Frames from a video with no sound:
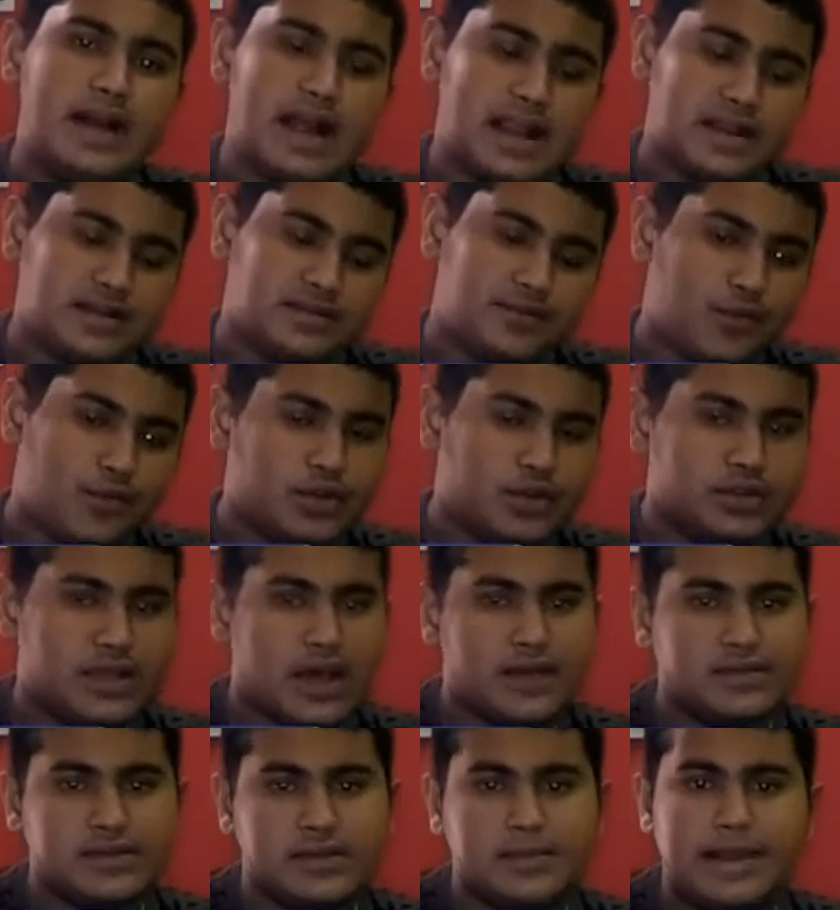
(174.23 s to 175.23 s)
and a
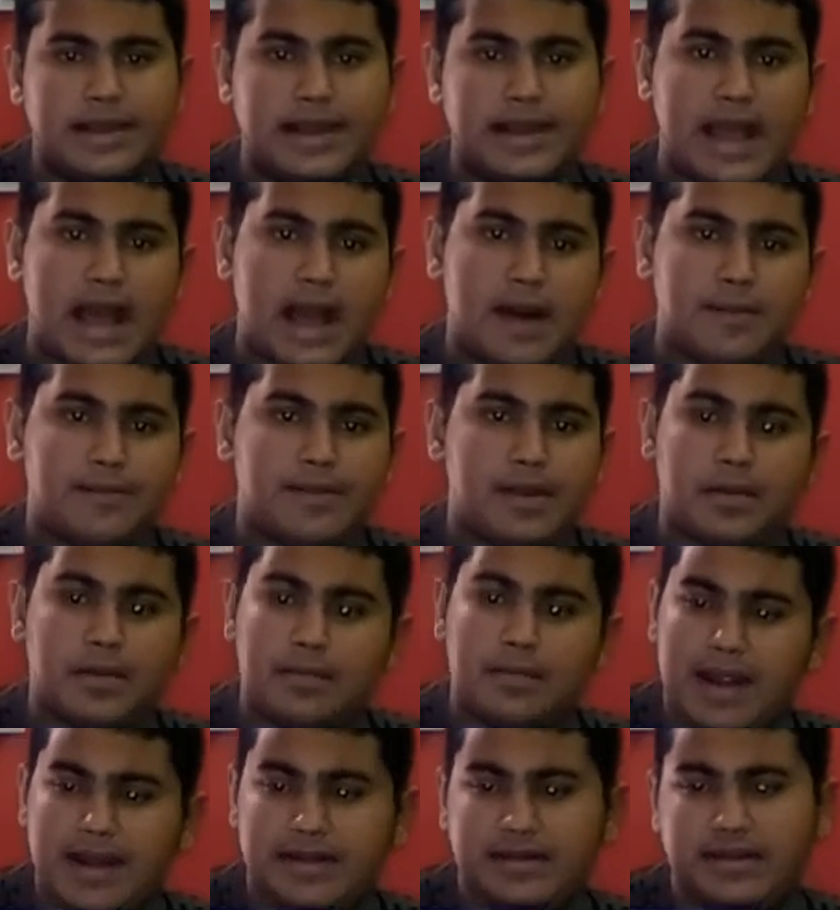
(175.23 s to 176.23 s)
4000 milliampere
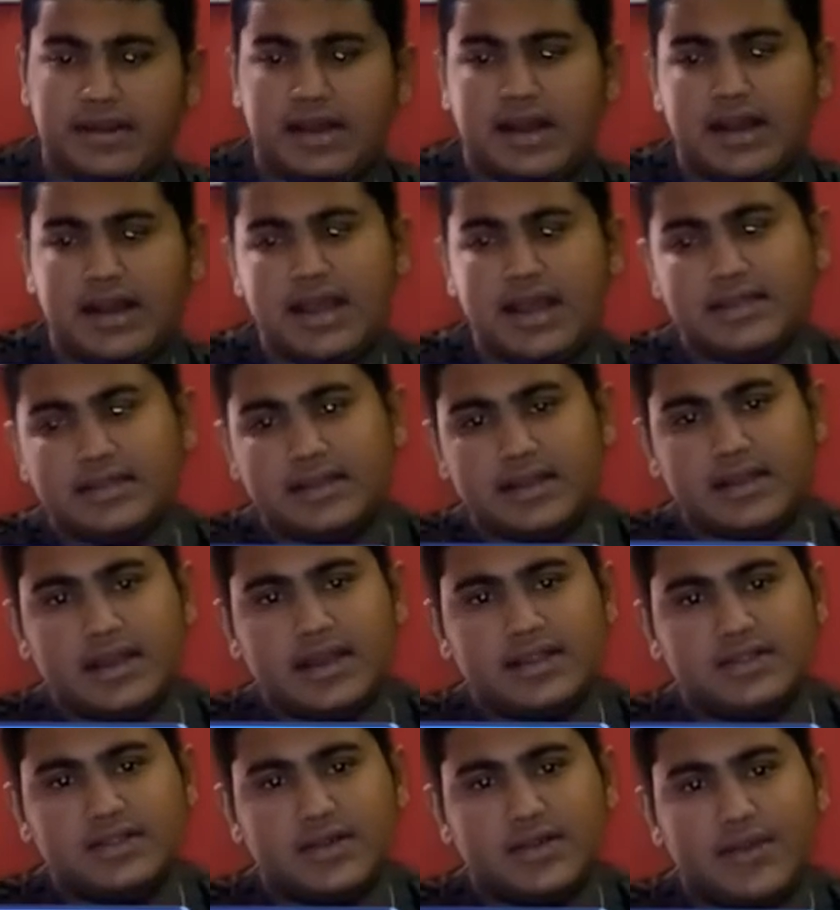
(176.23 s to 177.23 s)
battery, again 3
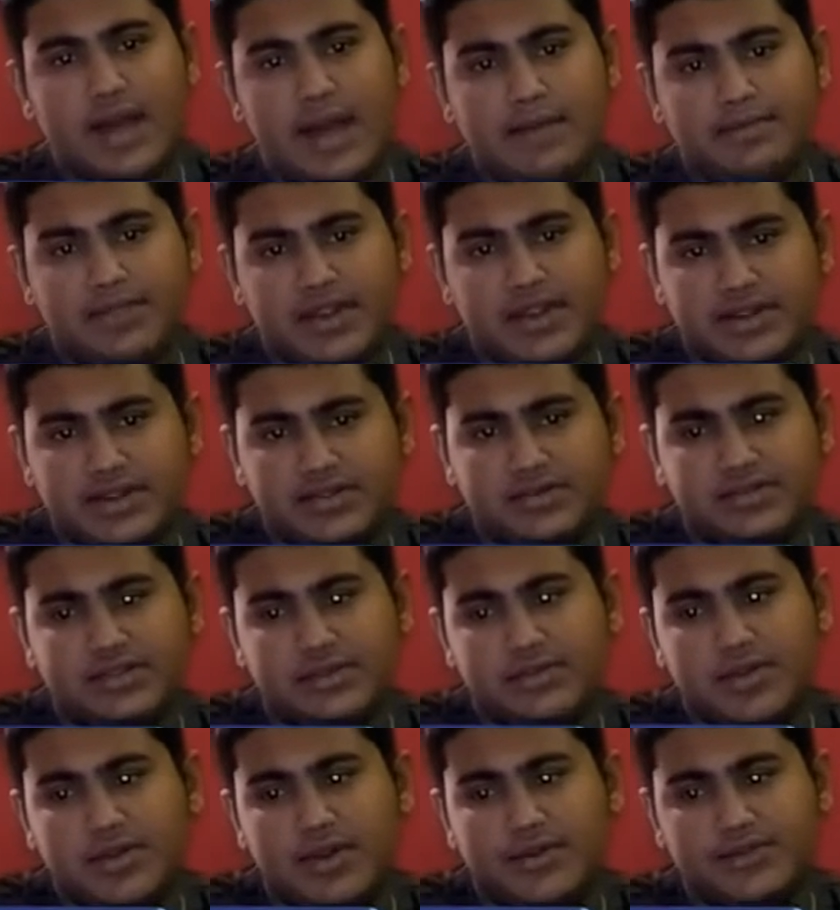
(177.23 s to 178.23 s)
gigs of RAM, 32
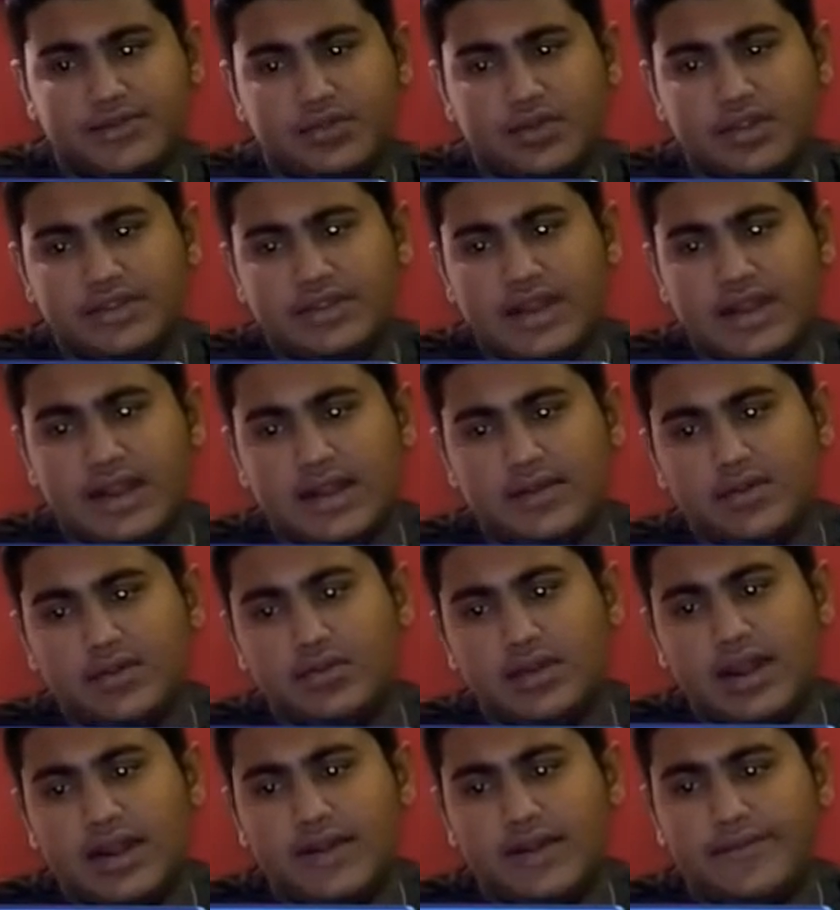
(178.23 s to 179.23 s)
GB of storage, and you
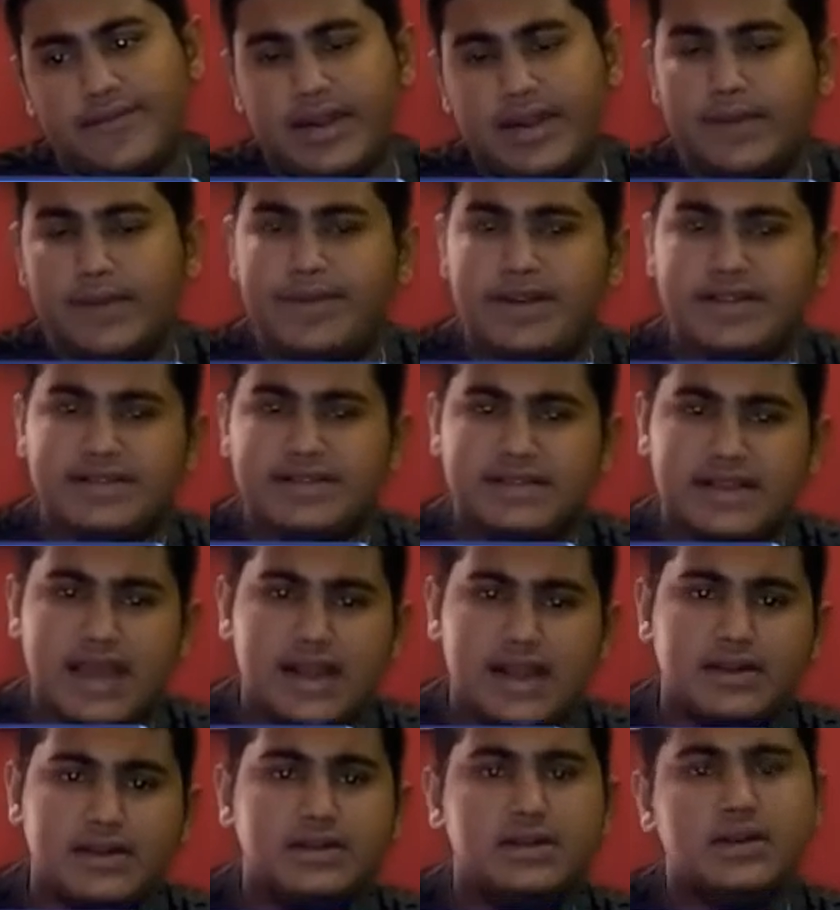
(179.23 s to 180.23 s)
get a fingerprint
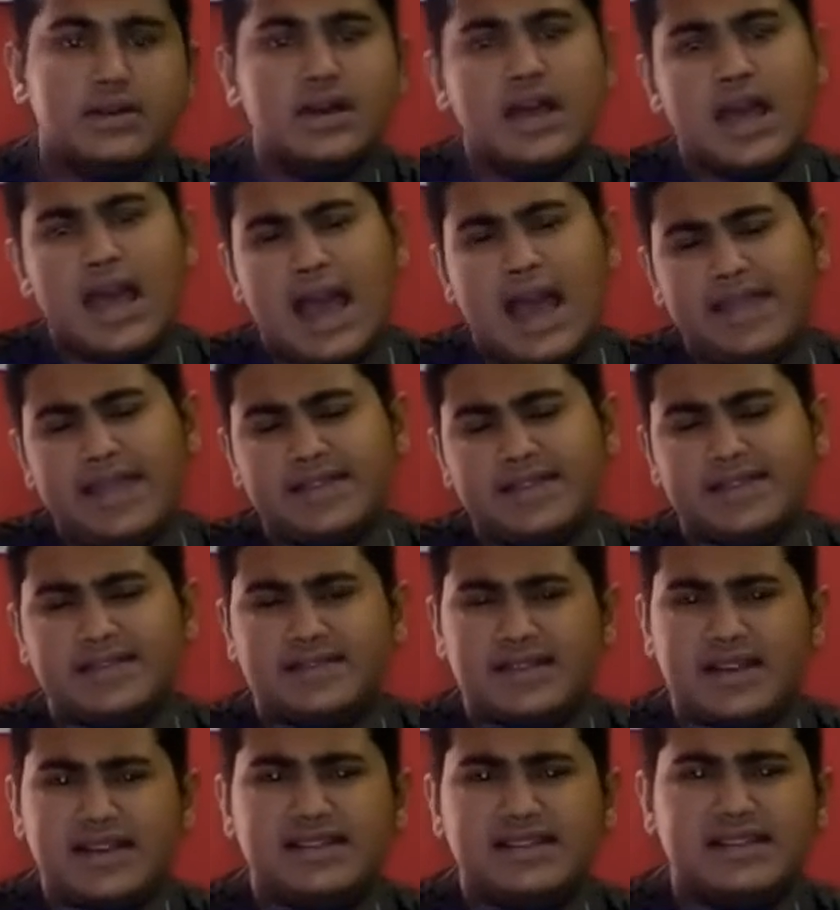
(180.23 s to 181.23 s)
scanner, and the
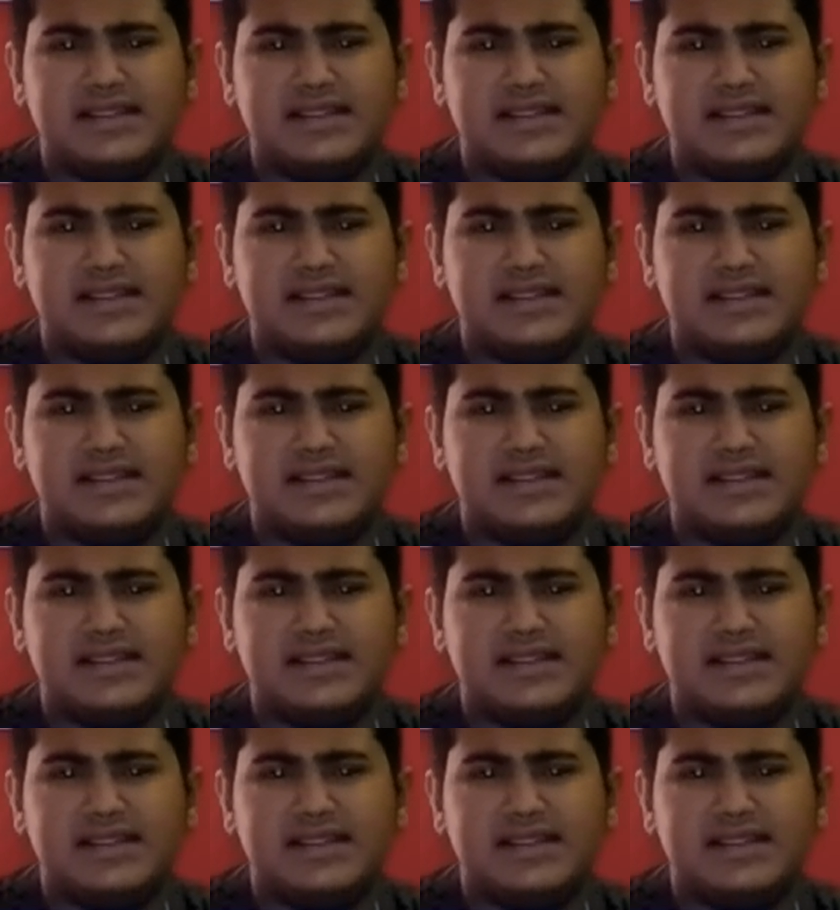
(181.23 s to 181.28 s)
screen